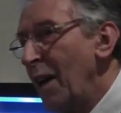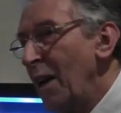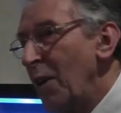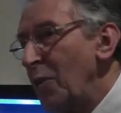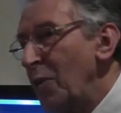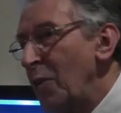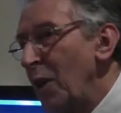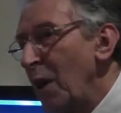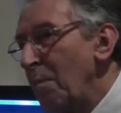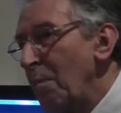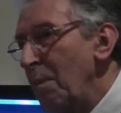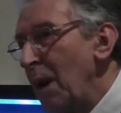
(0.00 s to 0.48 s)

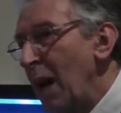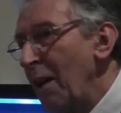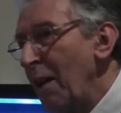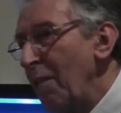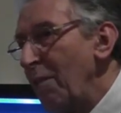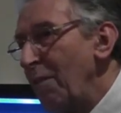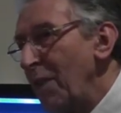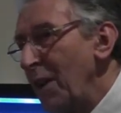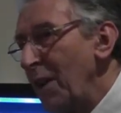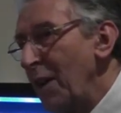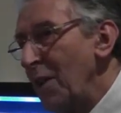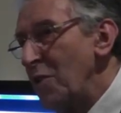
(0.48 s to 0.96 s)
So my
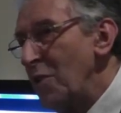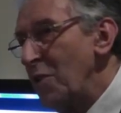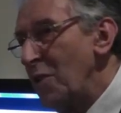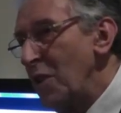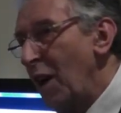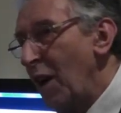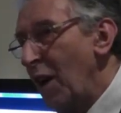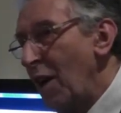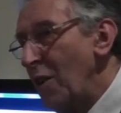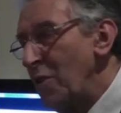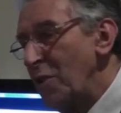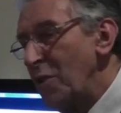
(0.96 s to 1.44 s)
first
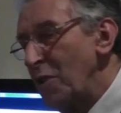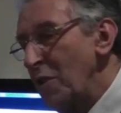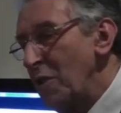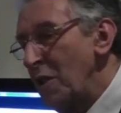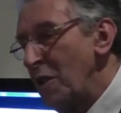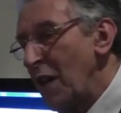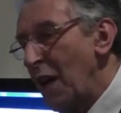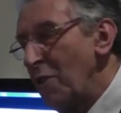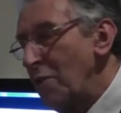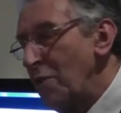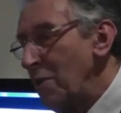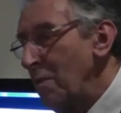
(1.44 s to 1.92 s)
task, this
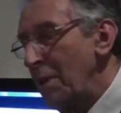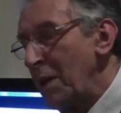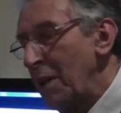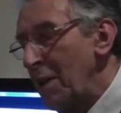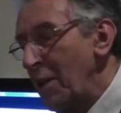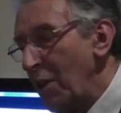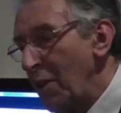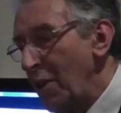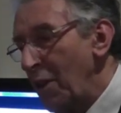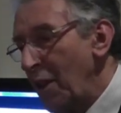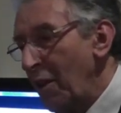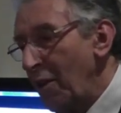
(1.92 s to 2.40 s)
sounds a bit
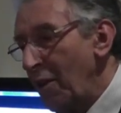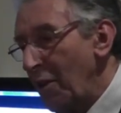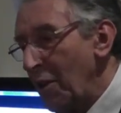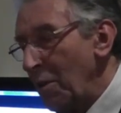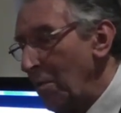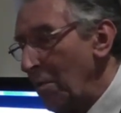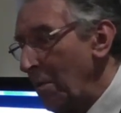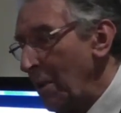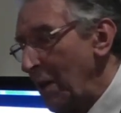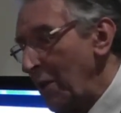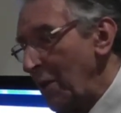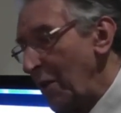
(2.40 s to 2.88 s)

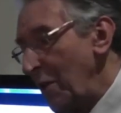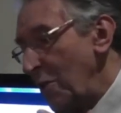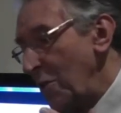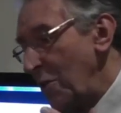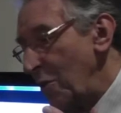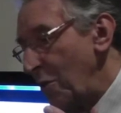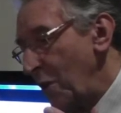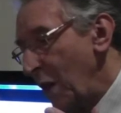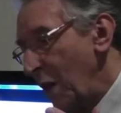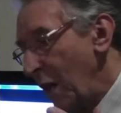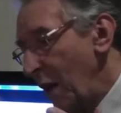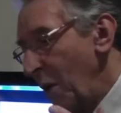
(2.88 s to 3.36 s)
ethereal, but this
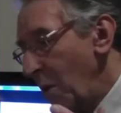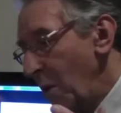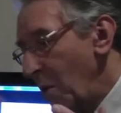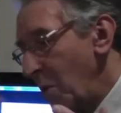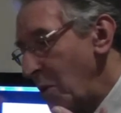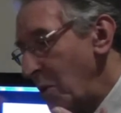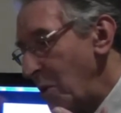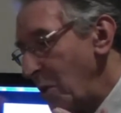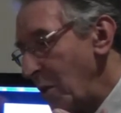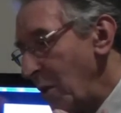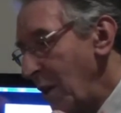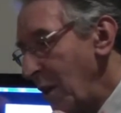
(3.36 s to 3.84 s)
is,
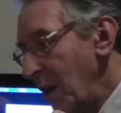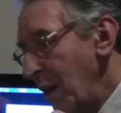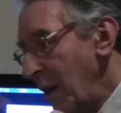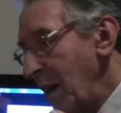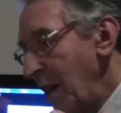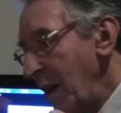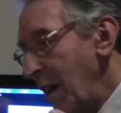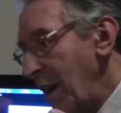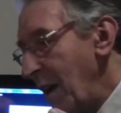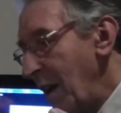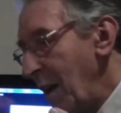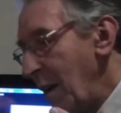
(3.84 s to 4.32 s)
was to,
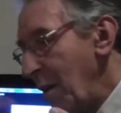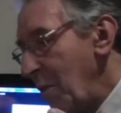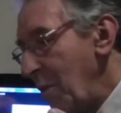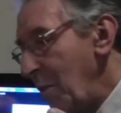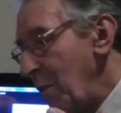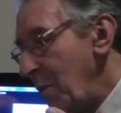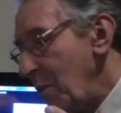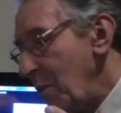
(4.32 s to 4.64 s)
uh,